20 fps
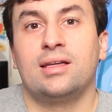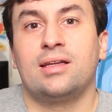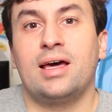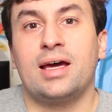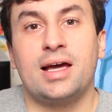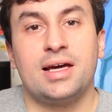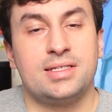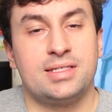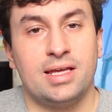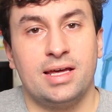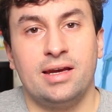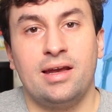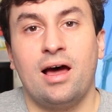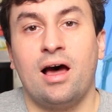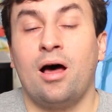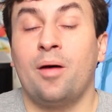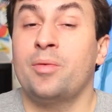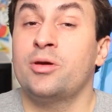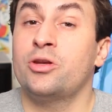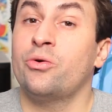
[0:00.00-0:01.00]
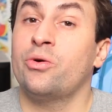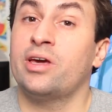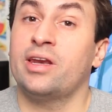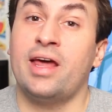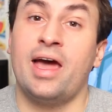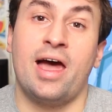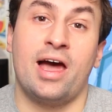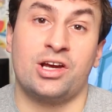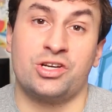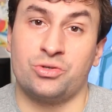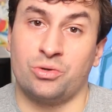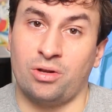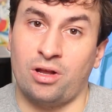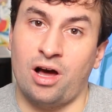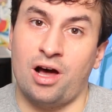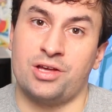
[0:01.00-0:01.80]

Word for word: Like I said, I'll be doing an actual